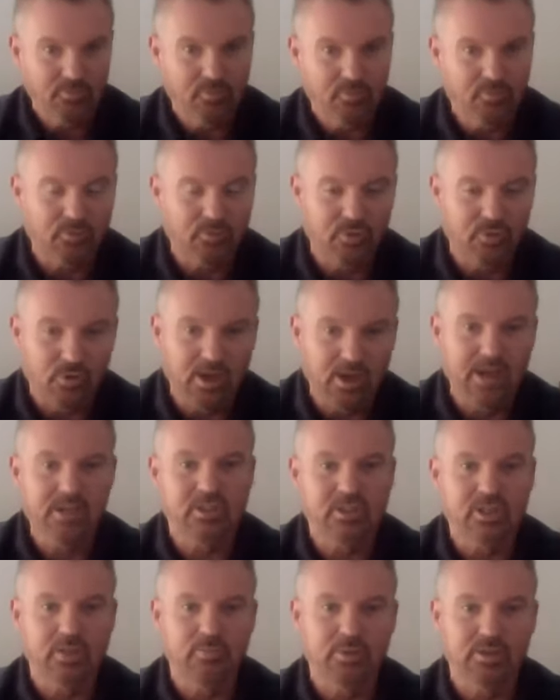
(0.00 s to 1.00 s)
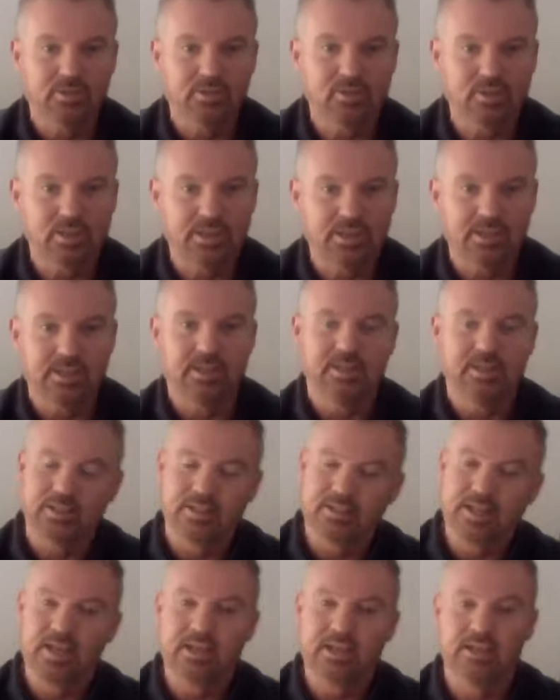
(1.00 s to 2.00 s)
for HMRC and then
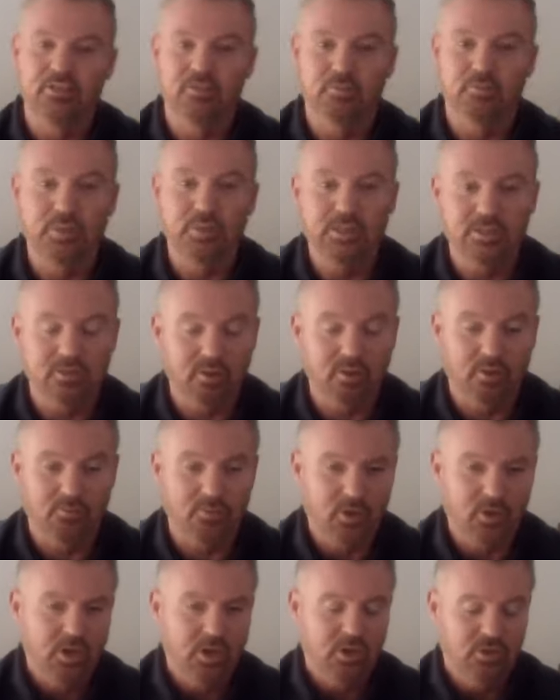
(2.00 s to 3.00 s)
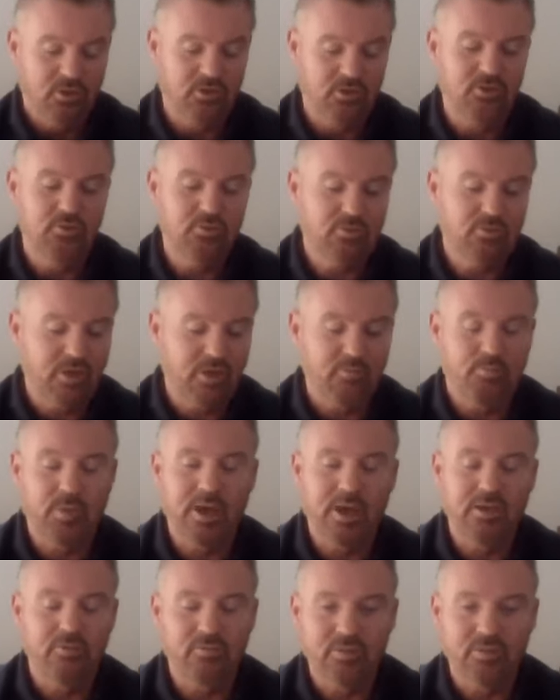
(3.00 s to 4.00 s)
taking your piece off. You don't
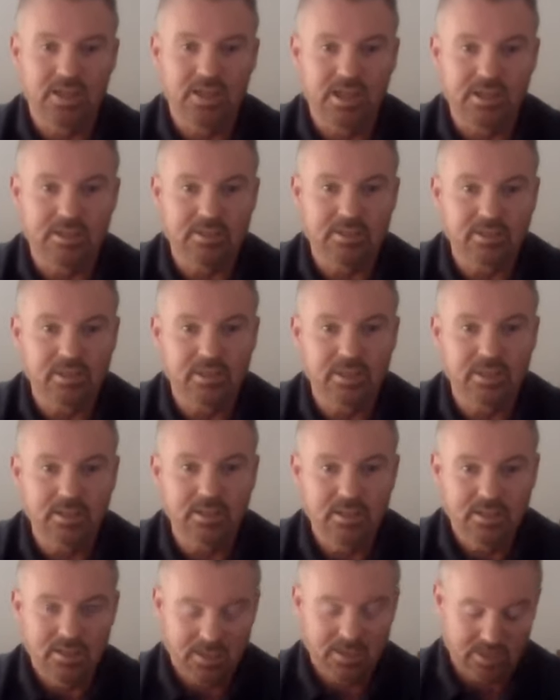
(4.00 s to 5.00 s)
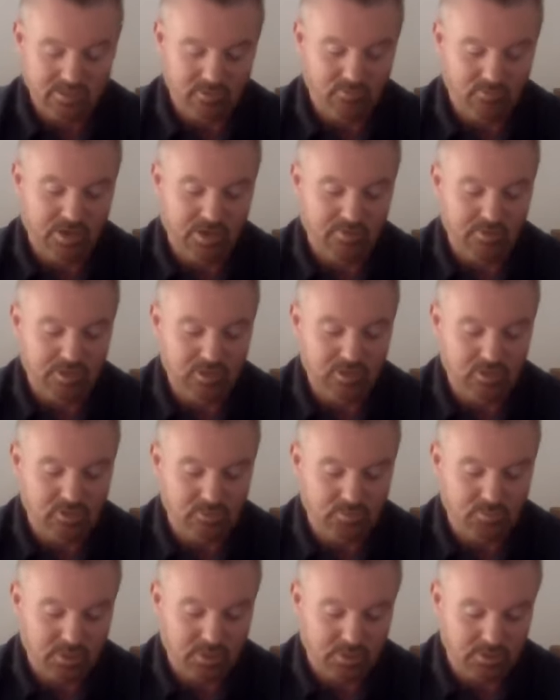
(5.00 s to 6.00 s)
pay VAT as a VAT
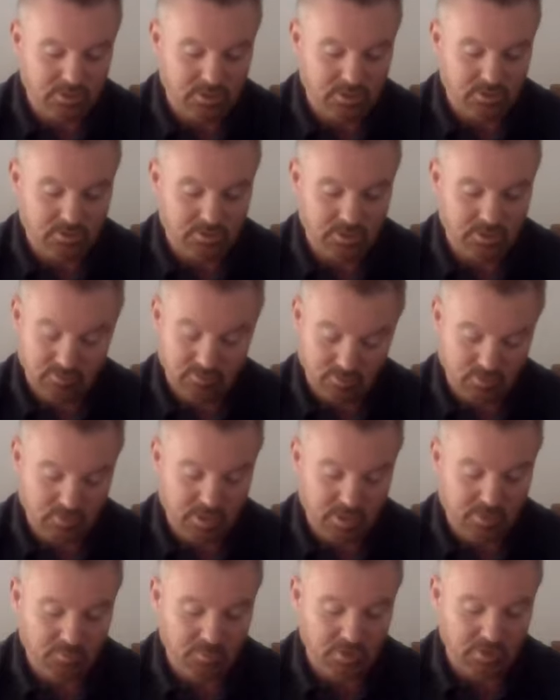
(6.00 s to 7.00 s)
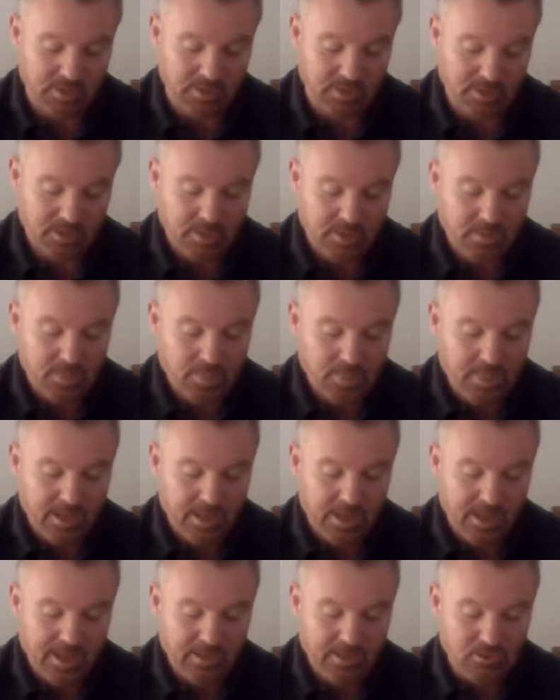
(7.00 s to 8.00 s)
registered person, company,
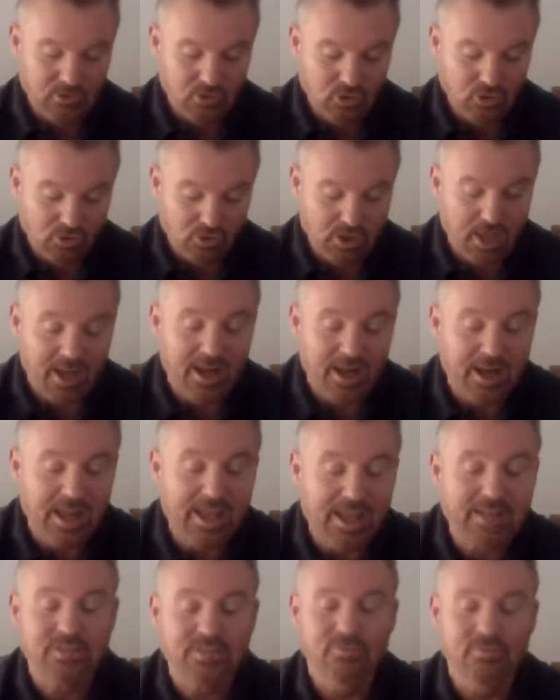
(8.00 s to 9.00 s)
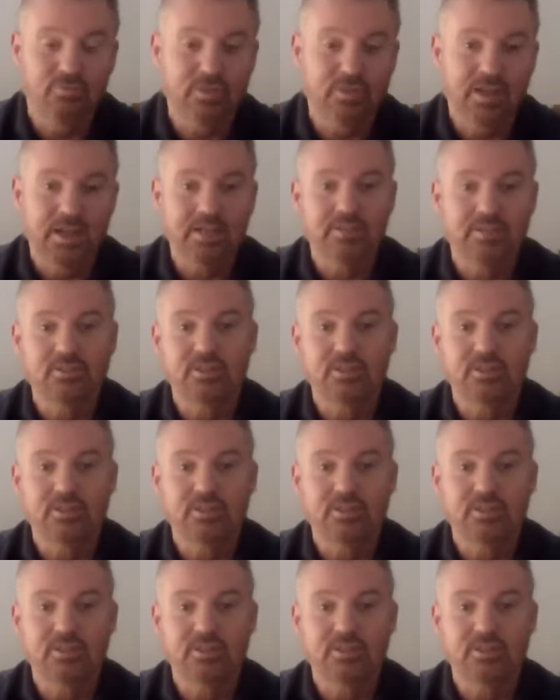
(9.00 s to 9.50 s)
and you're collecting VAT